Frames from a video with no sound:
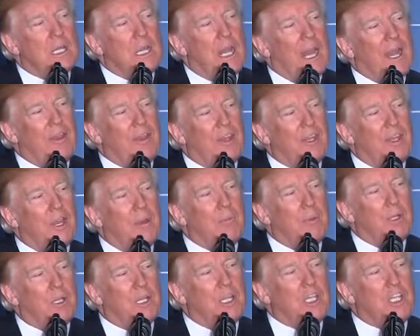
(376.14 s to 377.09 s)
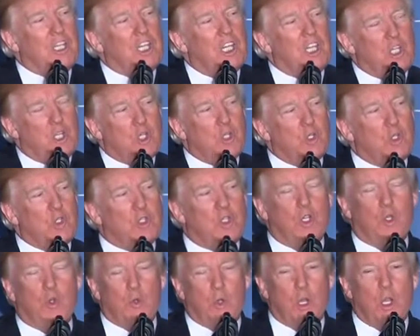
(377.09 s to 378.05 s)
and the number continues
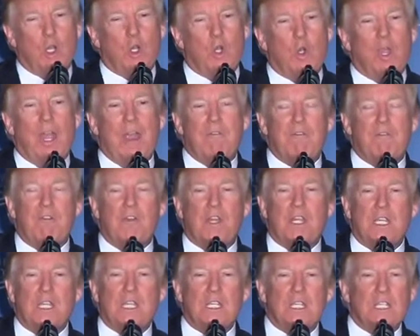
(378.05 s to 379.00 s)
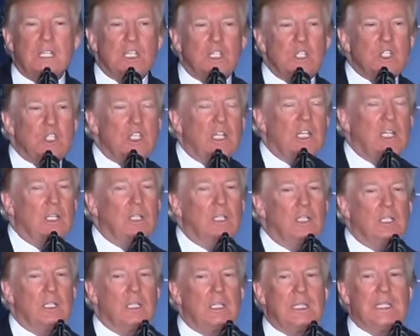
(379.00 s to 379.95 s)
to grow every
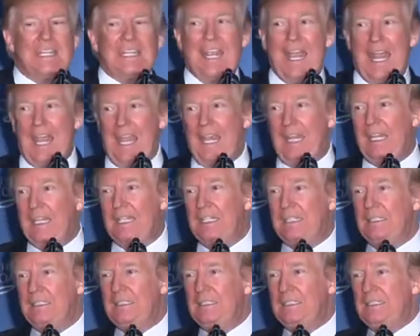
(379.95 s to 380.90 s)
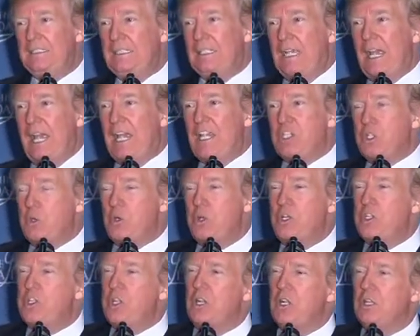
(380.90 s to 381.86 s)
single day. As a
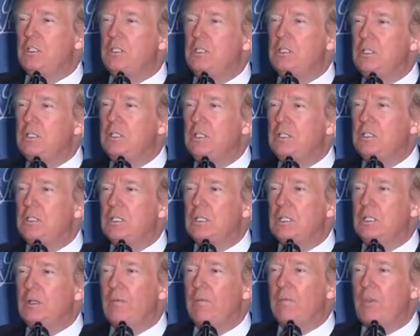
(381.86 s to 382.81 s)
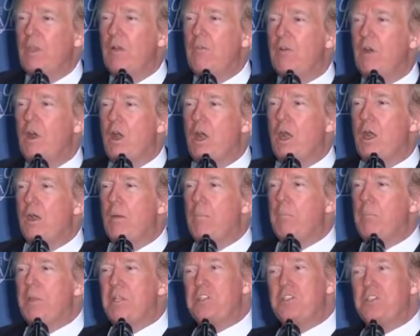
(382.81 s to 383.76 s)
result of our
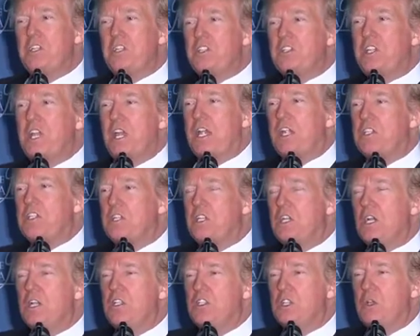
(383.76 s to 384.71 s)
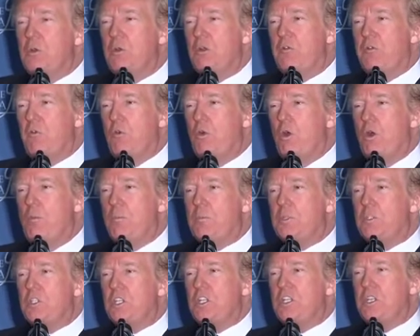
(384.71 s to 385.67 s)
business tax cuts and
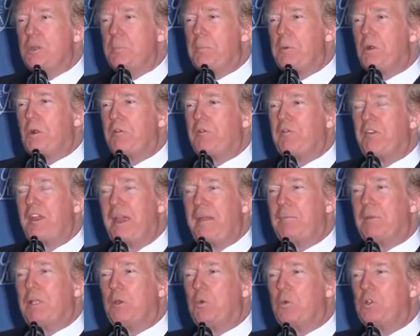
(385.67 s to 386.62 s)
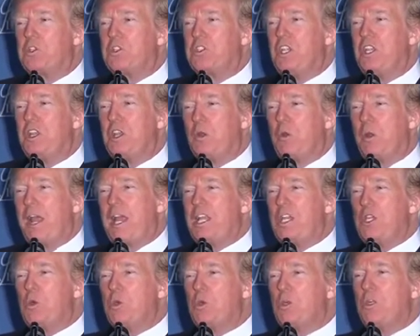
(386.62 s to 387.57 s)
reforms, the typical family will see their
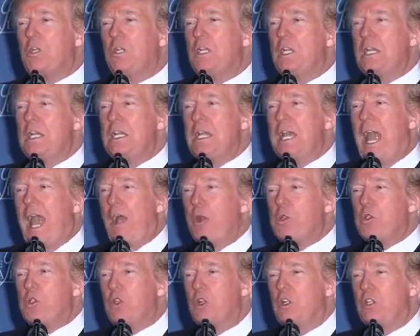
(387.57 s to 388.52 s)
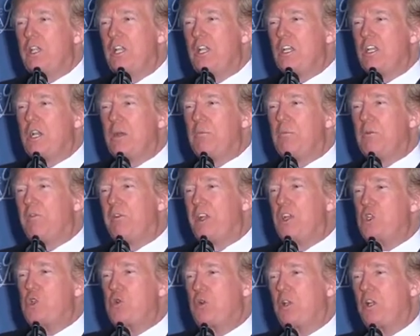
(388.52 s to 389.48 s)
annual household income
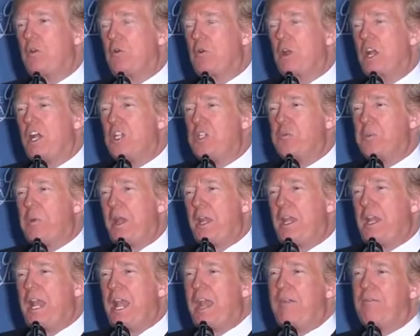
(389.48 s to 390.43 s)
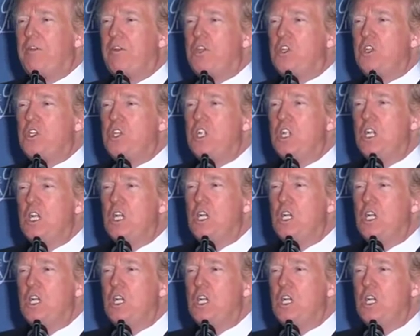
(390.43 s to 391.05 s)
eventually rise by an average